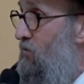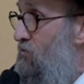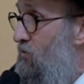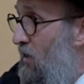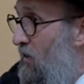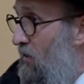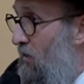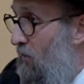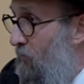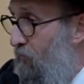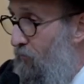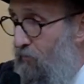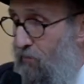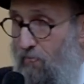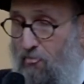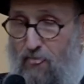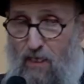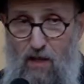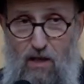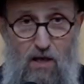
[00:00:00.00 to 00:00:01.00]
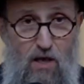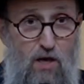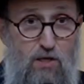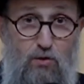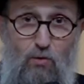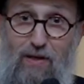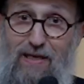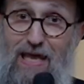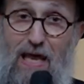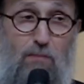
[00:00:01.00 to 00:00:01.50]
Jacob.
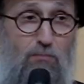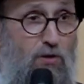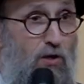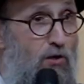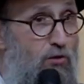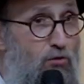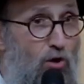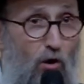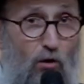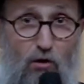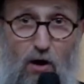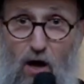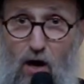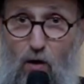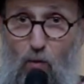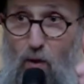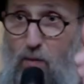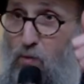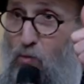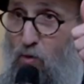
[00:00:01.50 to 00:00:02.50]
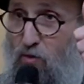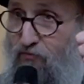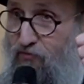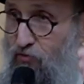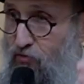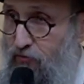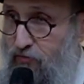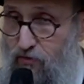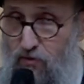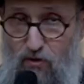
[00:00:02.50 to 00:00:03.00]
So when it came to the Torah, women were
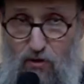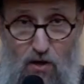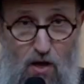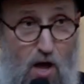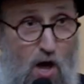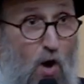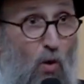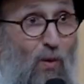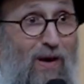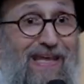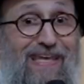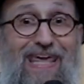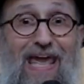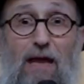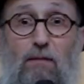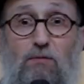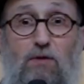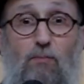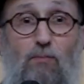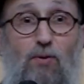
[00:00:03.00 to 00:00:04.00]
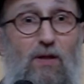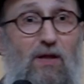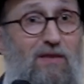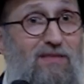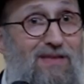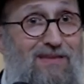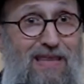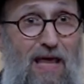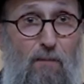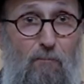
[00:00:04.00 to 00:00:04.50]
first. When it came to building
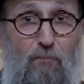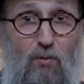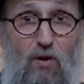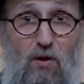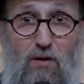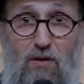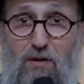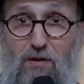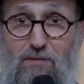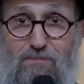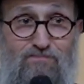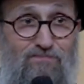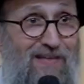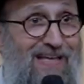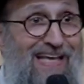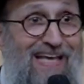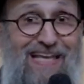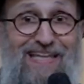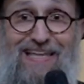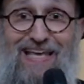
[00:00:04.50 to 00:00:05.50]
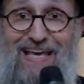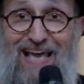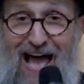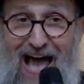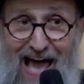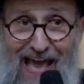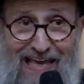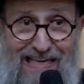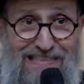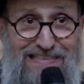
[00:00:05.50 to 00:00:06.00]
the temple, the
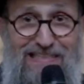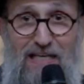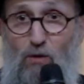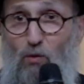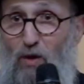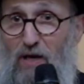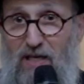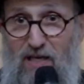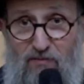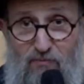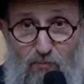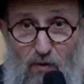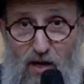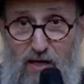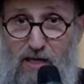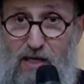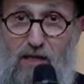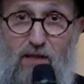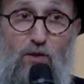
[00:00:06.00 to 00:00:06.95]
guys didn't want to give money.